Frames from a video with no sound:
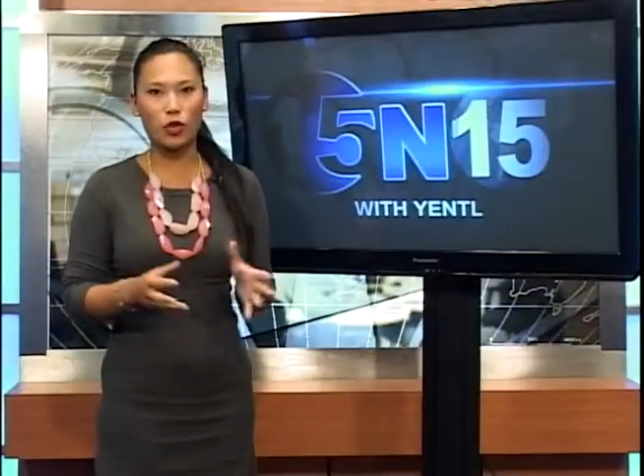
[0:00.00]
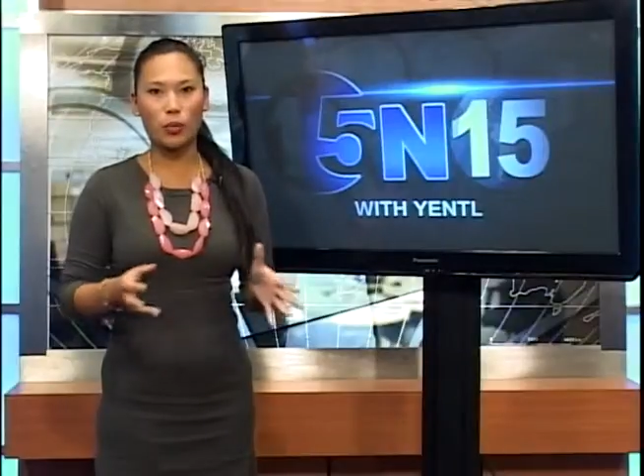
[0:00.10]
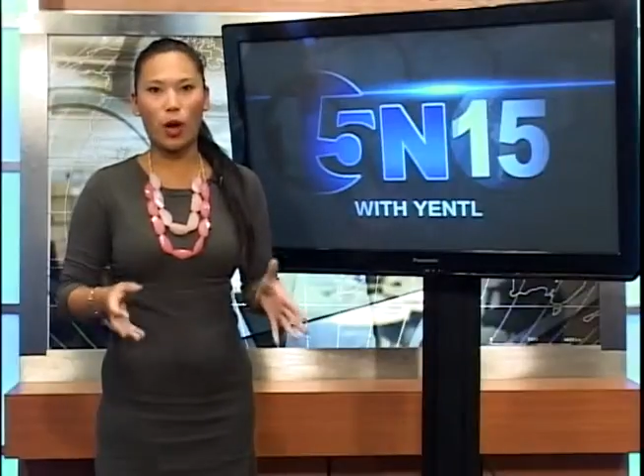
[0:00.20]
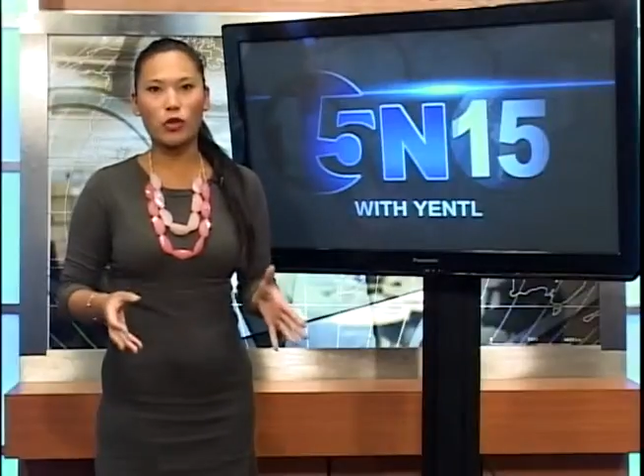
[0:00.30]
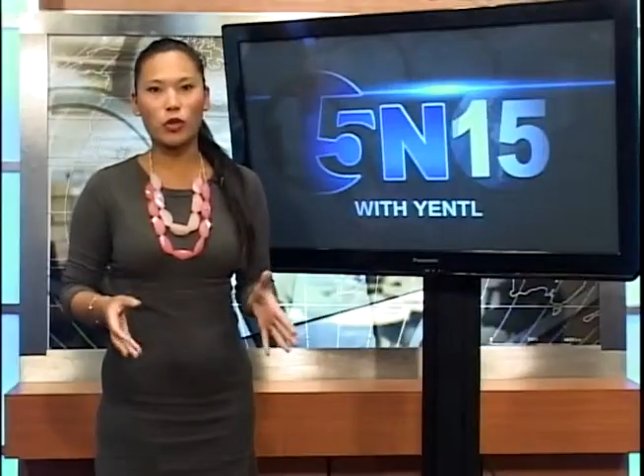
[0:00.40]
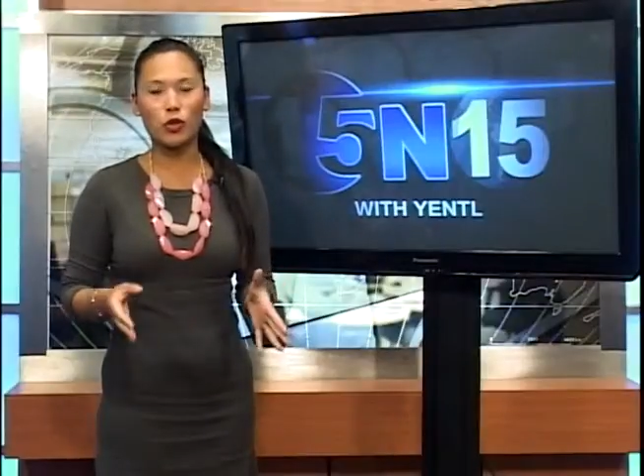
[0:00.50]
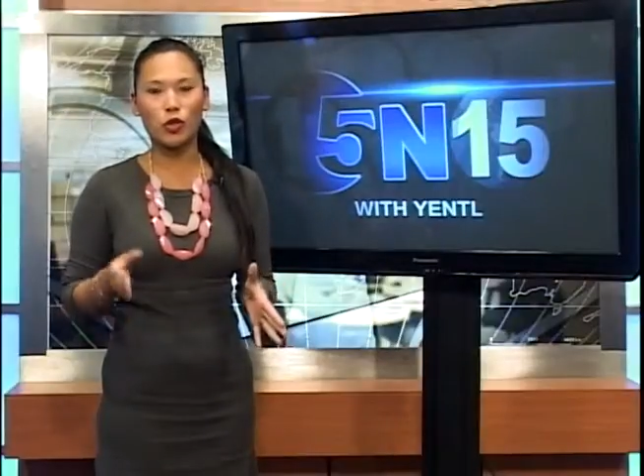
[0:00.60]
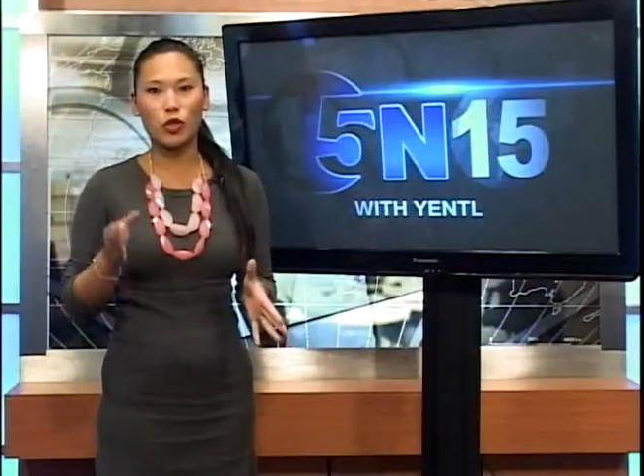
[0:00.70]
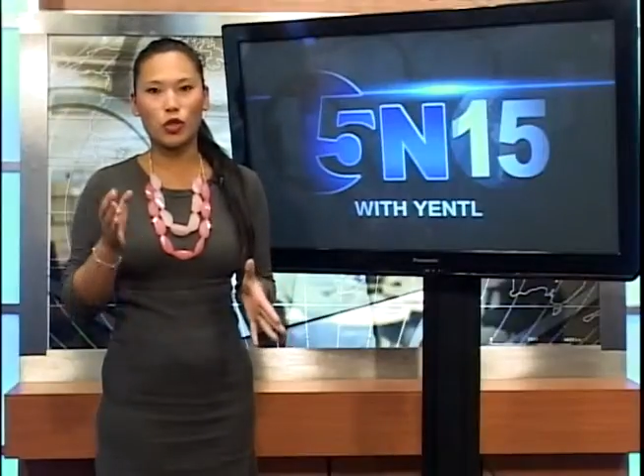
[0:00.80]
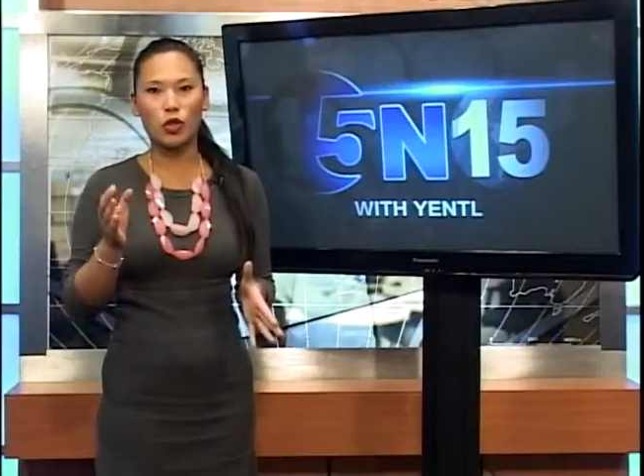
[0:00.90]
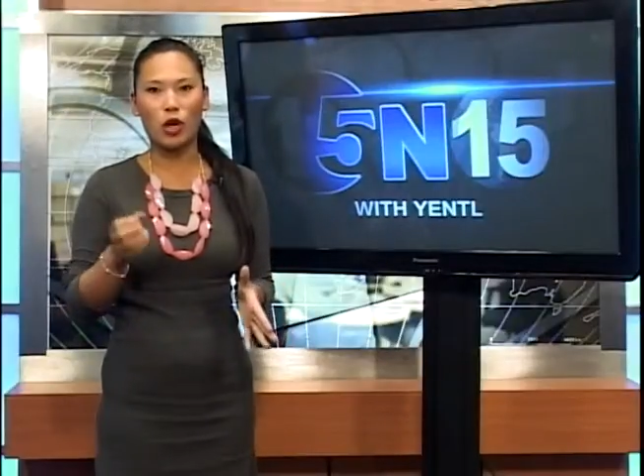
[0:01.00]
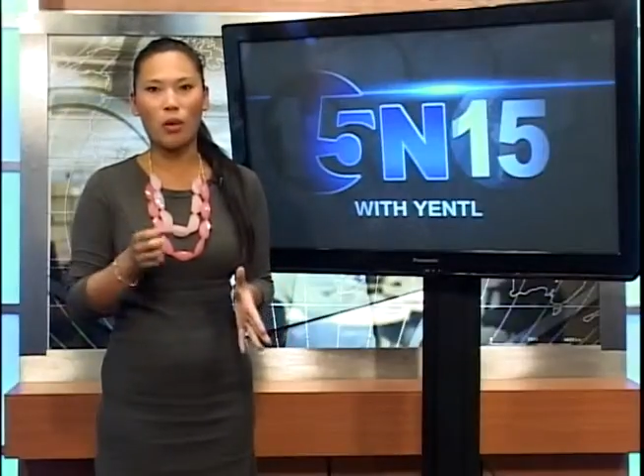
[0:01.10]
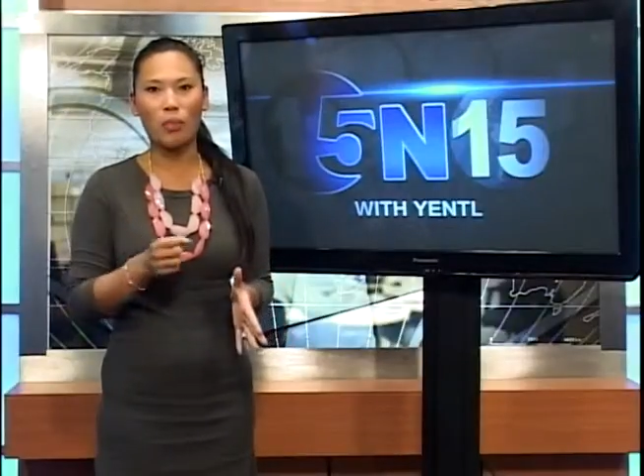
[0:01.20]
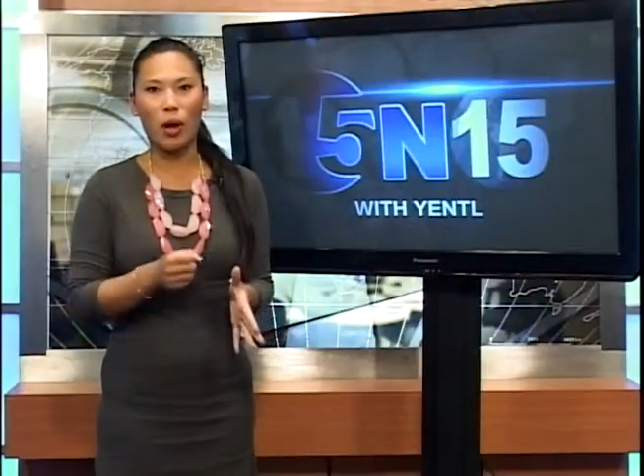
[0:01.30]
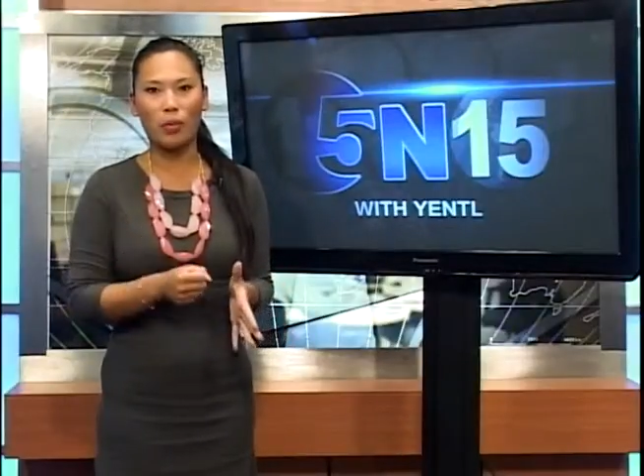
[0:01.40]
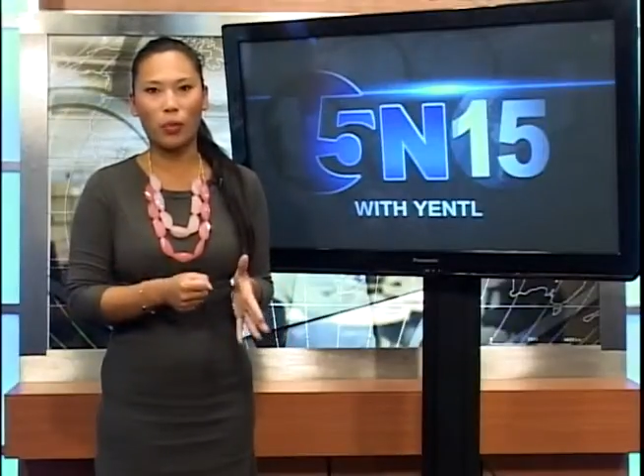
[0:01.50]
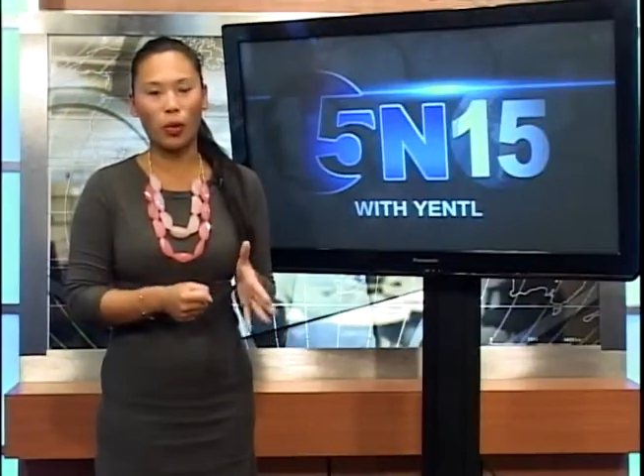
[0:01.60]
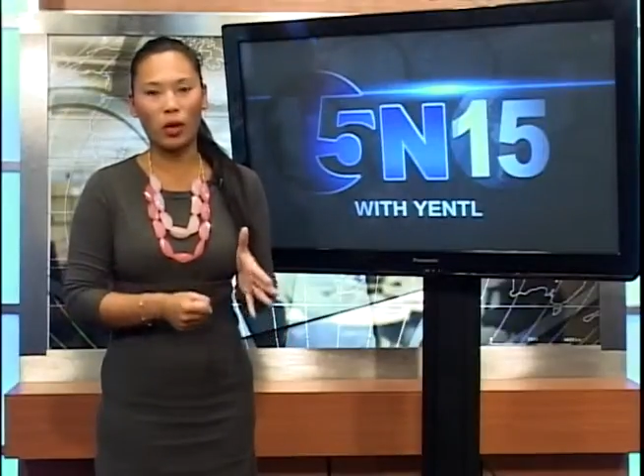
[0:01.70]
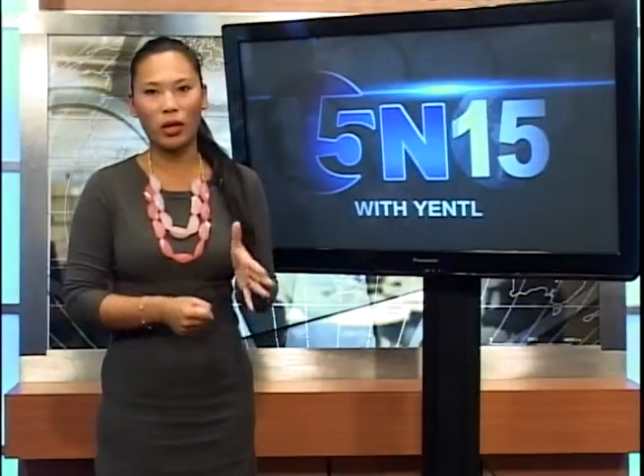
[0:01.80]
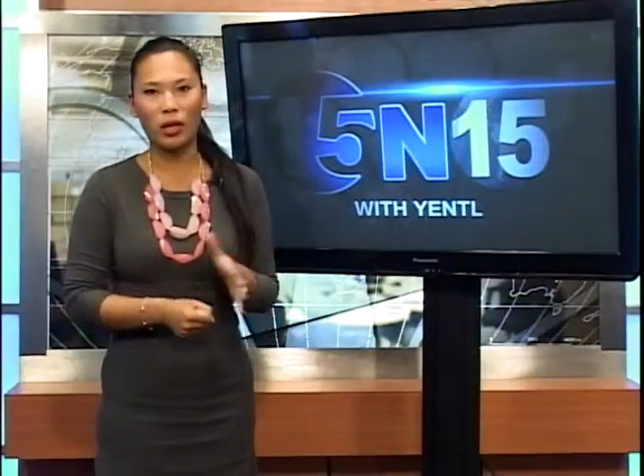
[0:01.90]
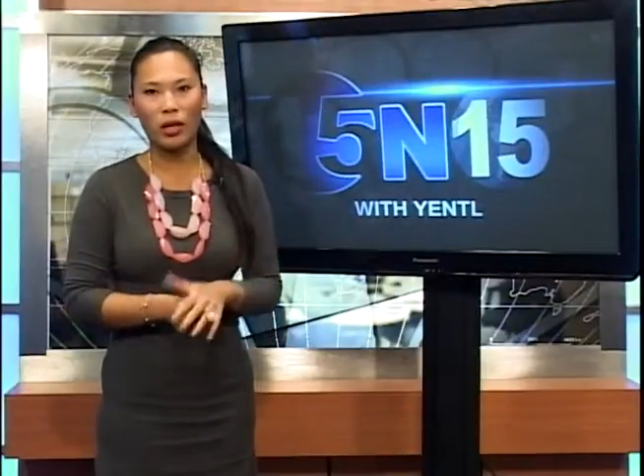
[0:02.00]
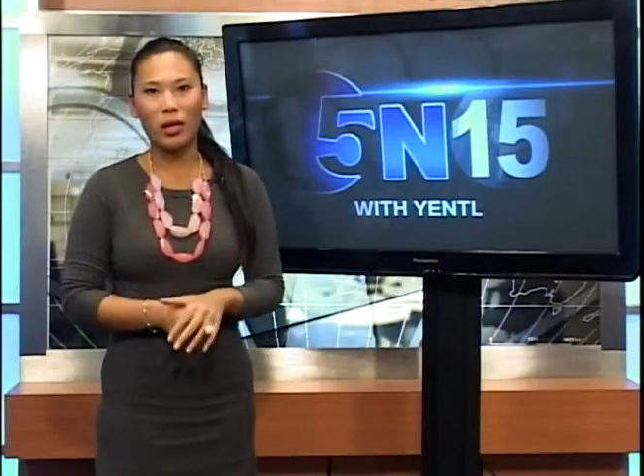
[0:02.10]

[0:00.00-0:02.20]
sponsors to jump on board.